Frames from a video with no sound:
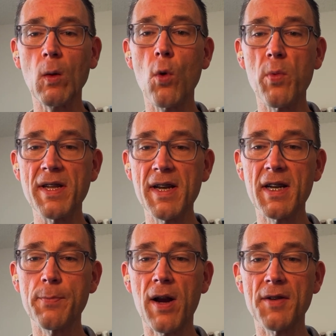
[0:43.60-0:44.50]
What we did
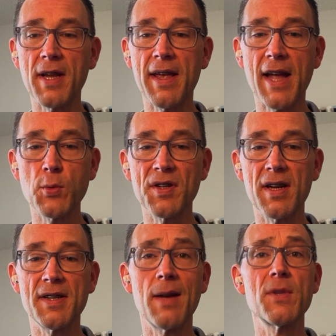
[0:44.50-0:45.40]
experience and catch was
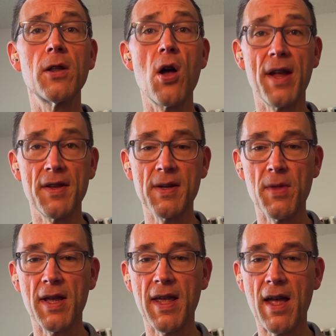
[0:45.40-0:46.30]
an attempt to log into
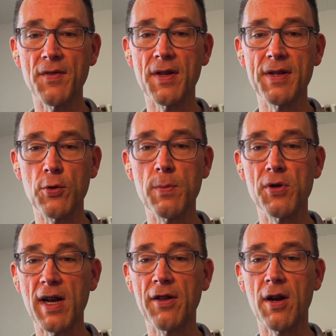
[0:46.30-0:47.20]
some of the accounts, and so to
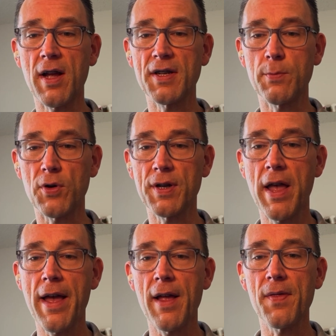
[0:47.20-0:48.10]
protect their customers,
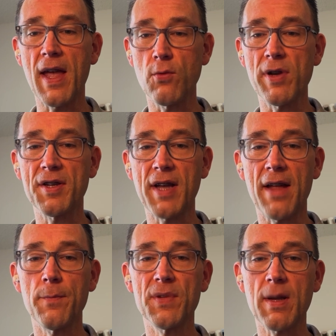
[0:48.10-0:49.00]
they
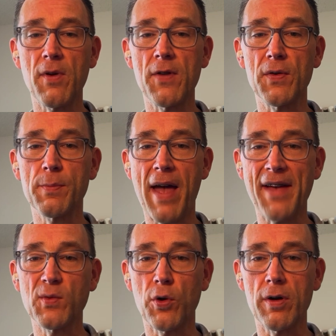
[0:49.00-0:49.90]
reset some of those
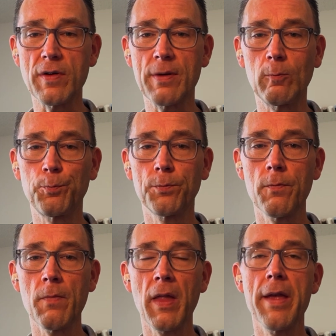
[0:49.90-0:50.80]
passwords.
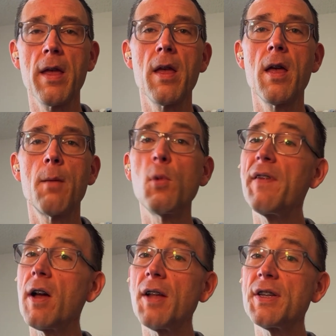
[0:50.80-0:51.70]

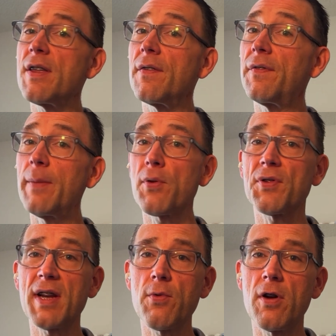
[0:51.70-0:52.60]
Moving on to the
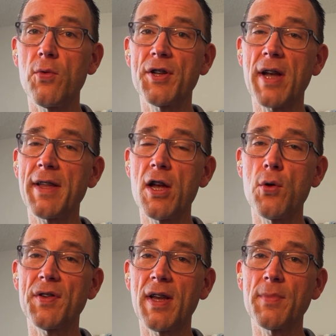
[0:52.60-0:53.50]
Flipper Zero, which I
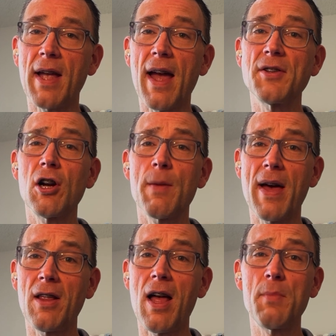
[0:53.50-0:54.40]
know it seems like I talk
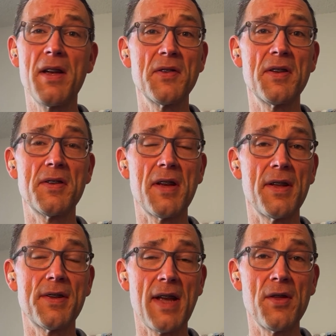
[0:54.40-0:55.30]
about a lot because it's
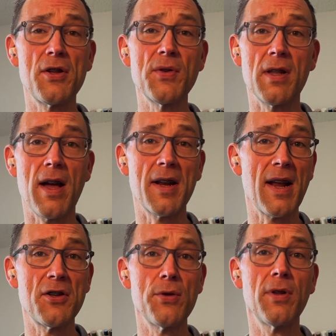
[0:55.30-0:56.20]
in the news a lot,
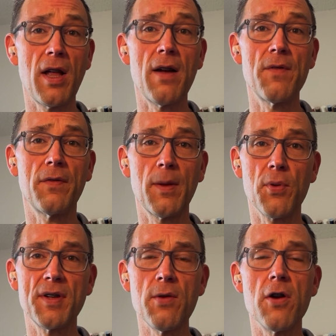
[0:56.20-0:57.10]
and I do love the
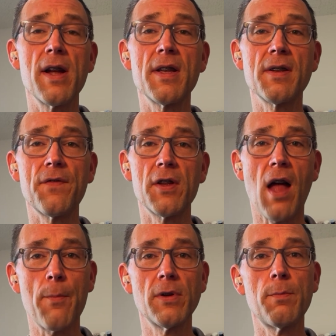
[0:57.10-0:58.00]
Flipper Zero. It is a
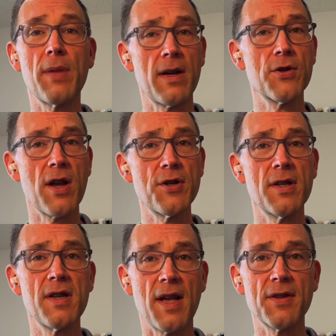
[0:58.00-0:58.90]
phenomenal
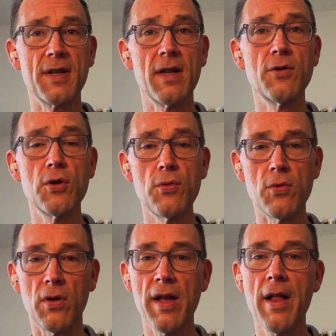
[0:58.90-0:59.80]
penetration testing
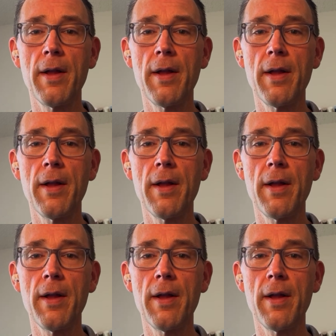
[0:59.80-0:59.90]
tool.